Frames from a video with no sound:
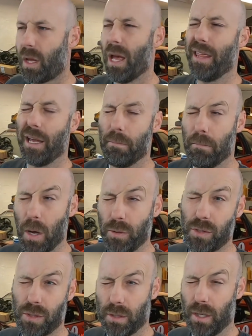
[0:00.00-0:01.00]
I think
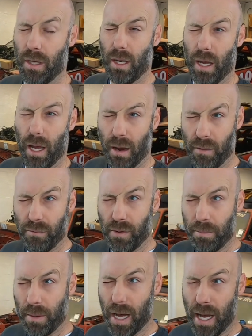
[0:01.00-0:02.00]
most
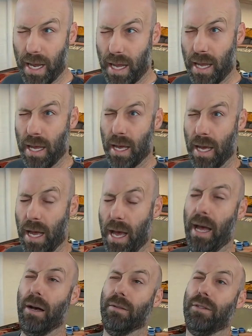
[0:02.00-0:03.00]
everybody
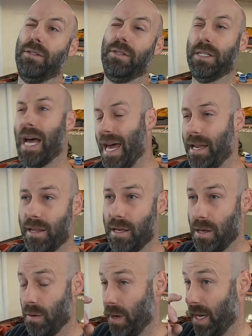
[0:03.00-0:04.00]
outside of the
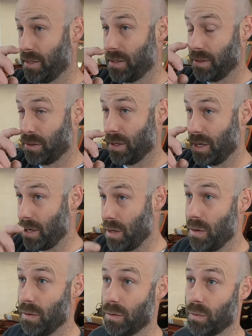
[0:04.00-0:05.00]
US is going to
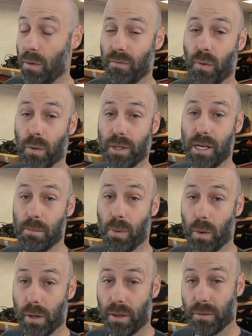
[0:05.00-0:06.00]
use
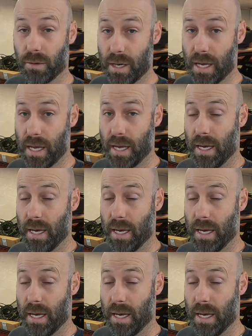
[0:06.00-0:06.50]
114.3.